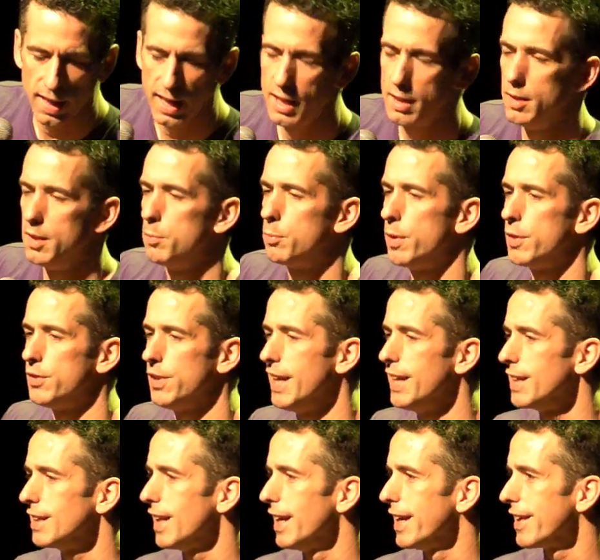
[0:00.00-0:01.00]
And
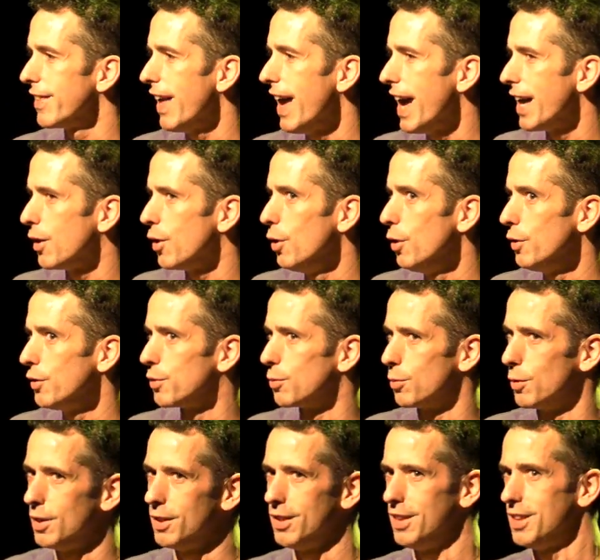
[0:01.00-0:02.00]
presented like that,
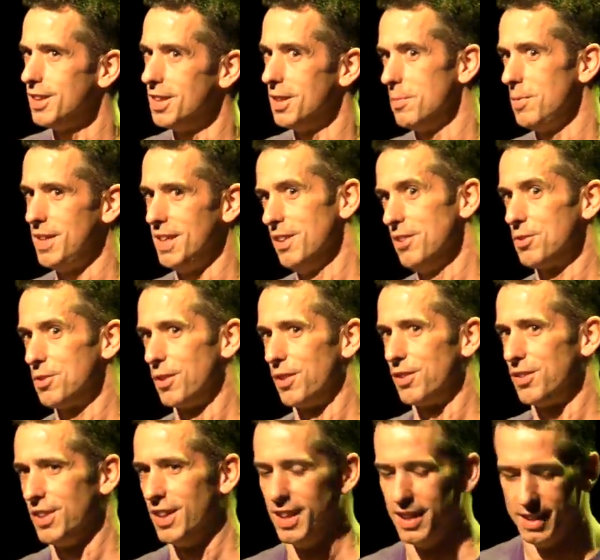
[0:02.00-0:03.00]
who's really going to be
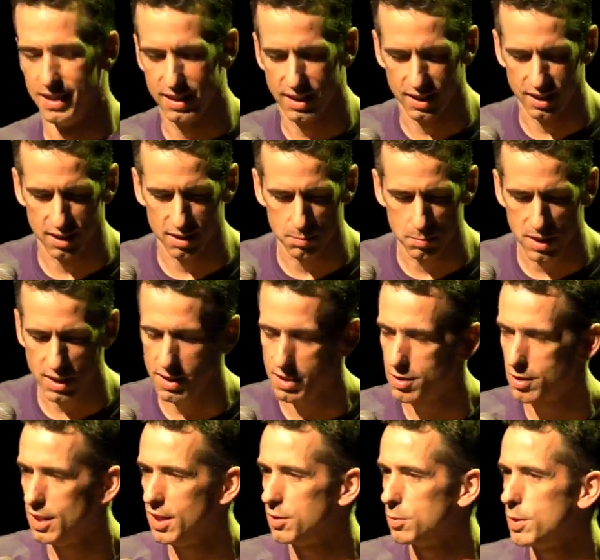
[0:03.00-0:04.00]
interested in meeting
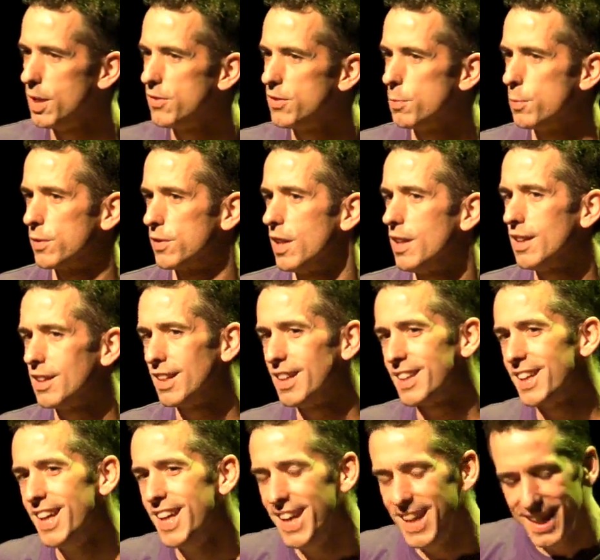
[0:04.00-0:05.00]
your needs? You have to present it
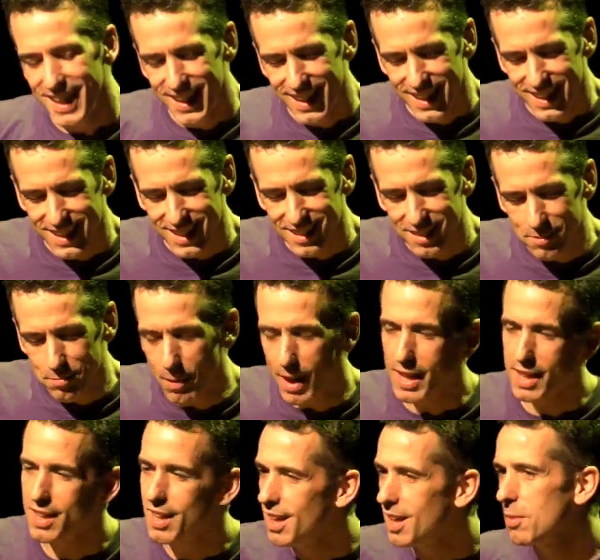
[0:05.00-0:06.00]
like,
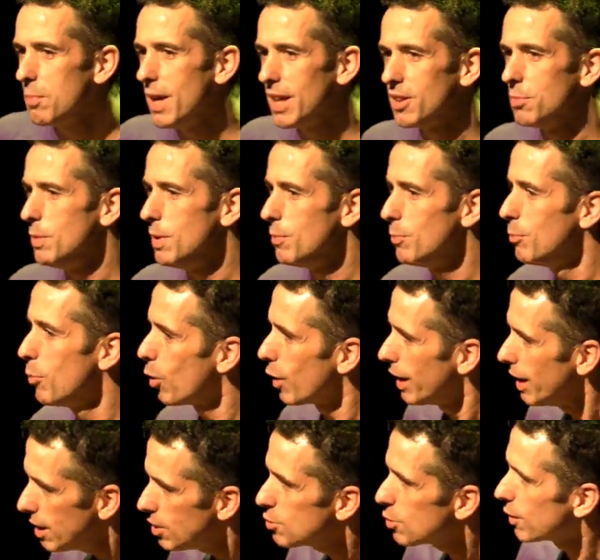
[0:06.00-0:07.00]
my kink makes me
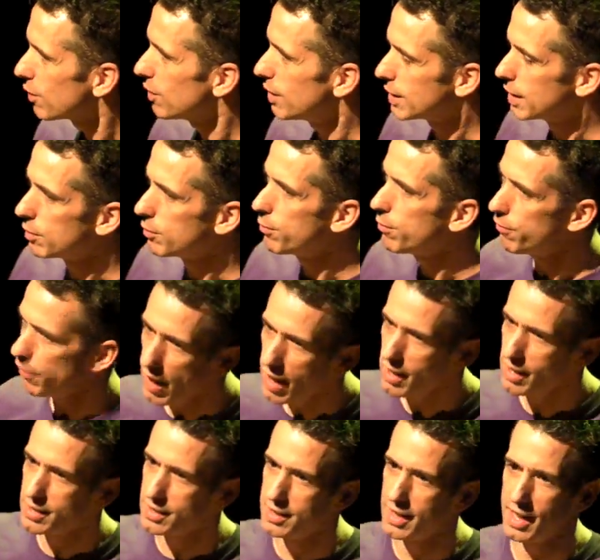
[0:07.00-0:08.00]
more interesting and
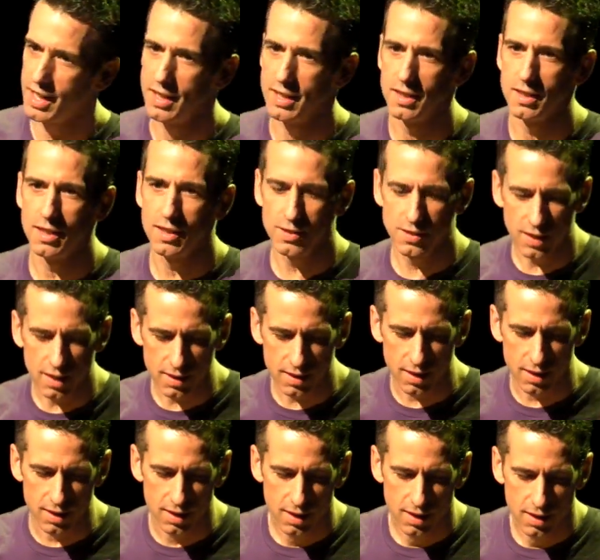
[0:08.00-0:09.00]
fun, and it's not
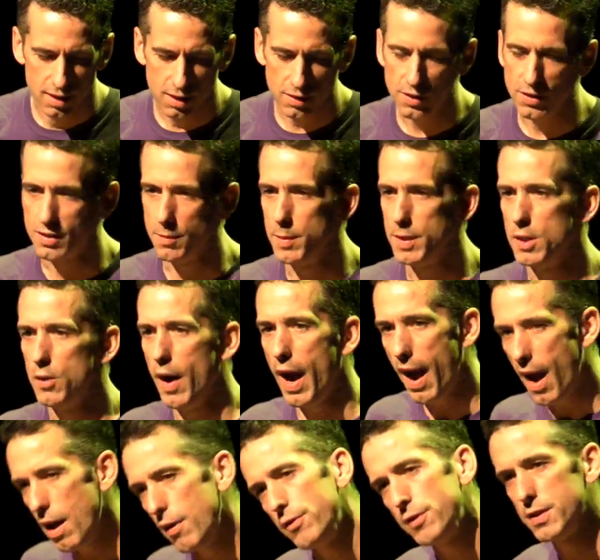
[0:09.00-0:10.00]
that this is something you
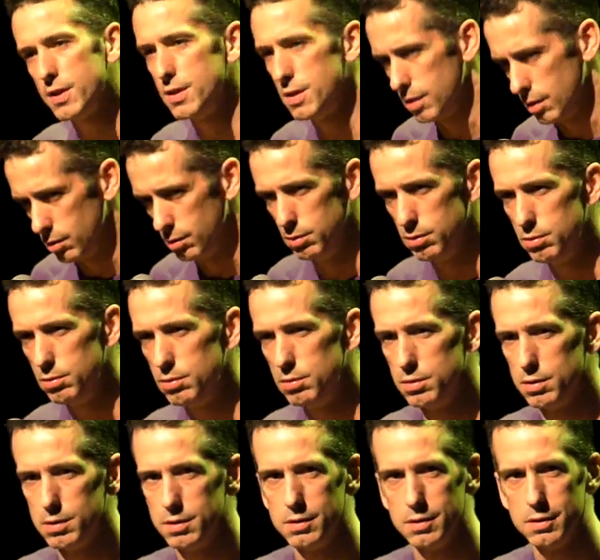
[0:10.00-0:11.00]
have to
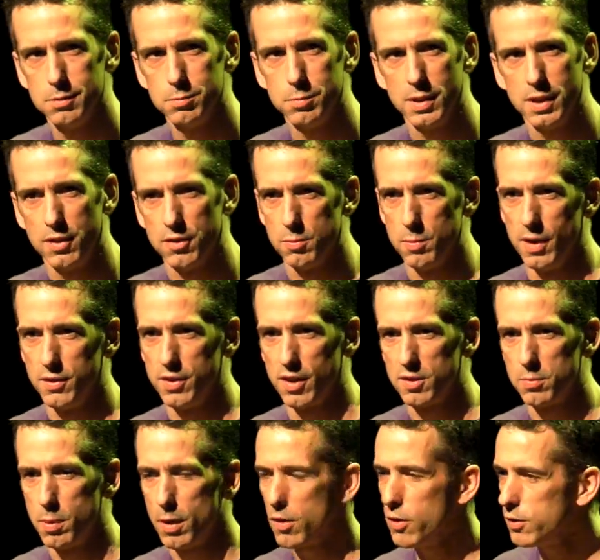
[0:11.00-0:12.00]
do because you're my
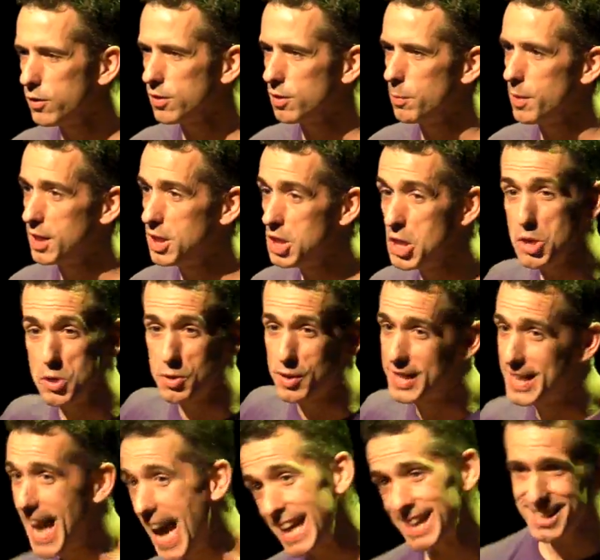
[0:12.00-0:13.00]
sex partner. This is something
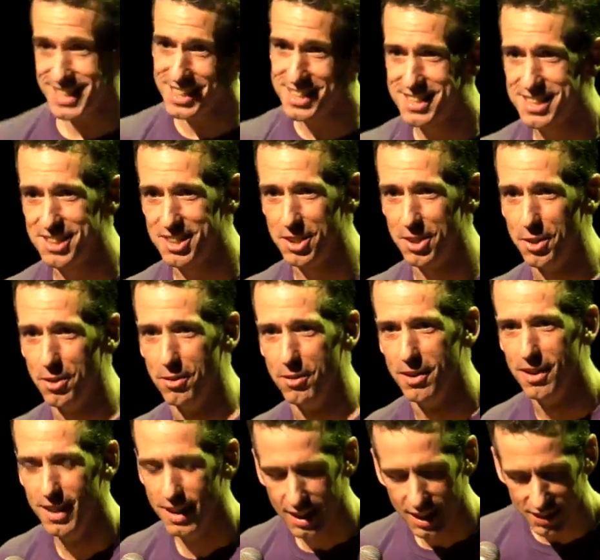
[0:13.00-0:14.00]
you get to do.
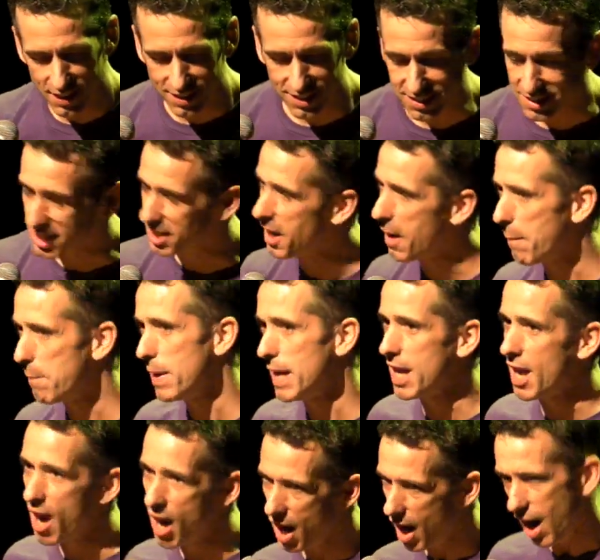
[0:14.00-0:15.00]
This is going to
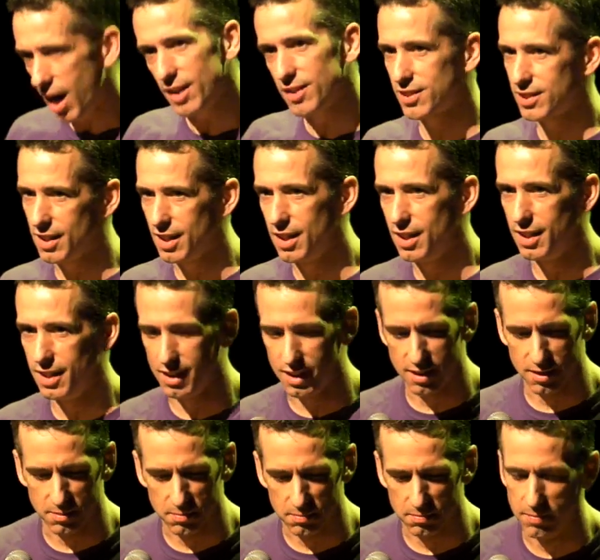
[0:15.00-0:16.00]
be
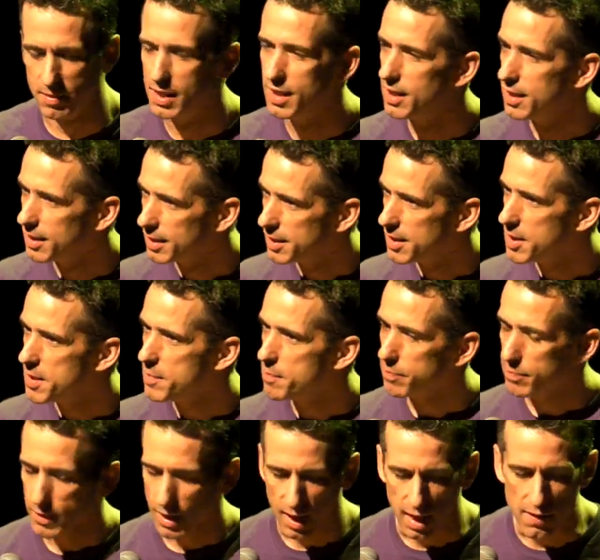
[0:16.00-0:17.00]
awesome.
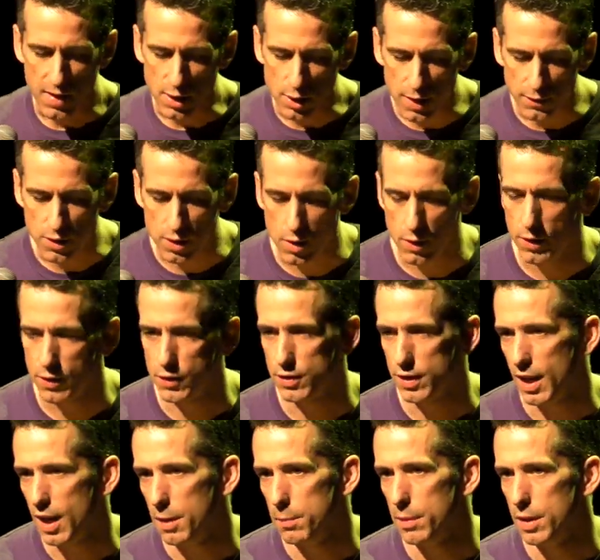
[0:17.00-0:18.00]
And then you have to do the
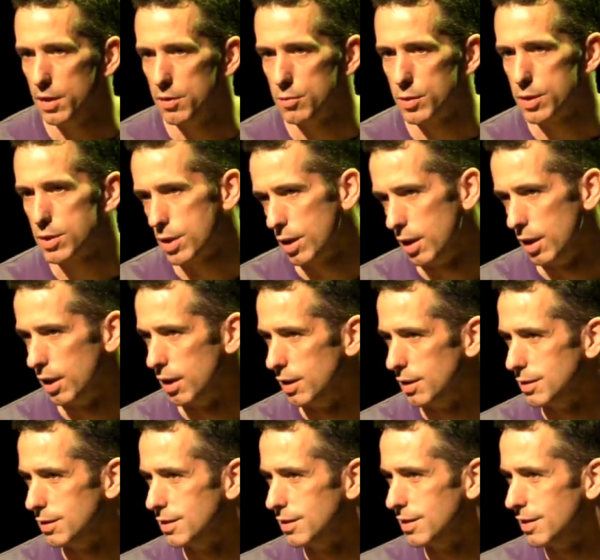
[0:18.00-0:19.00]
same in
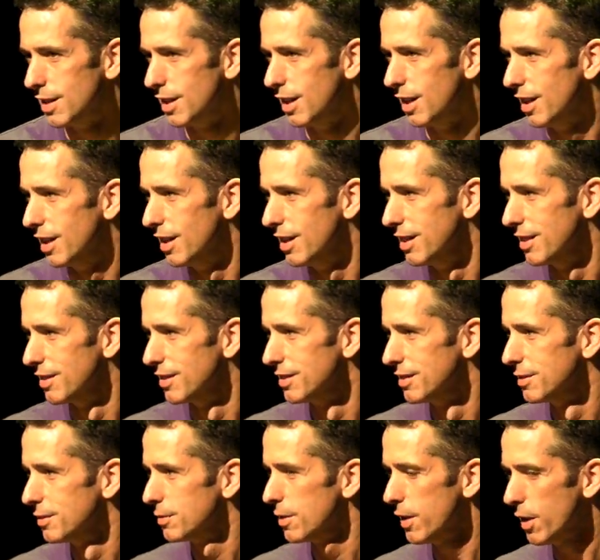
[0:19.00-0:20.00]
return
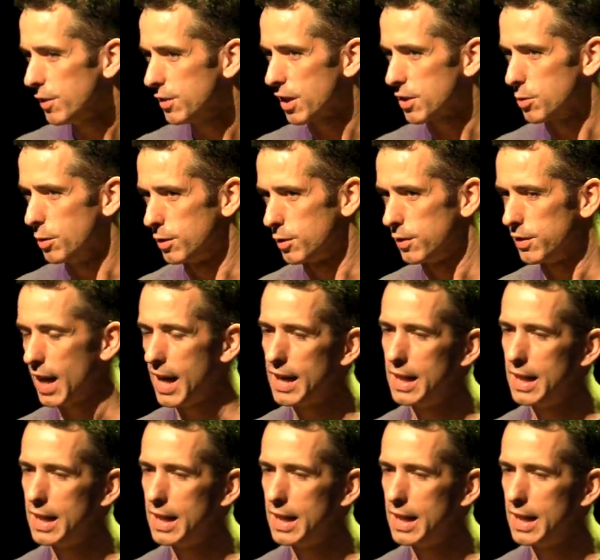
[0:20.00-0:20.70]
for their sexual interests.